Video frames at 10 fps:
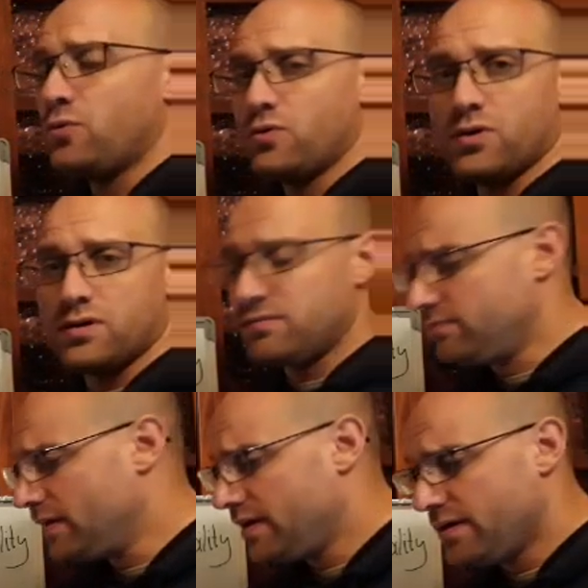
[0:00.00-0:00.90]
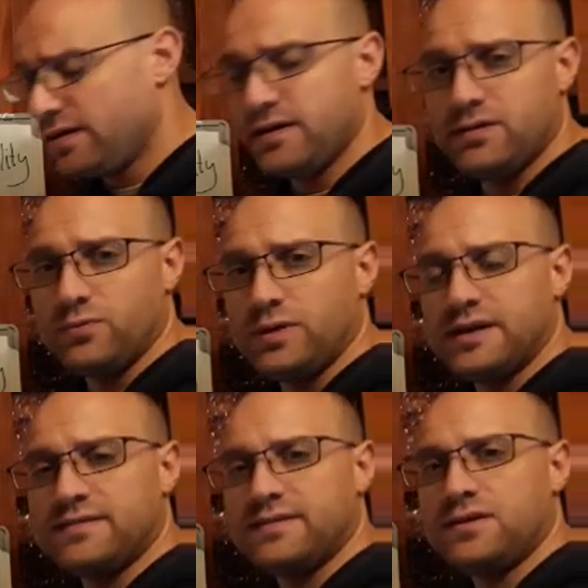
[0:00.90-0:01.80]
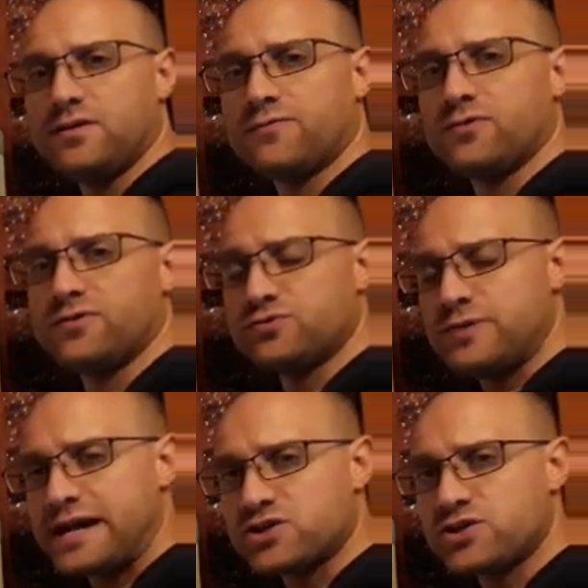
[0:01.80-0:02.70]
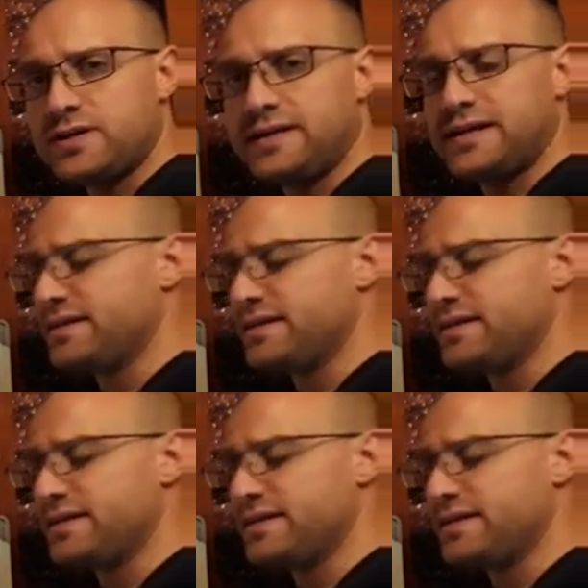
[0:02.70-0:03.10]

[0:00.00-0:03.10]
or we can think of contraction and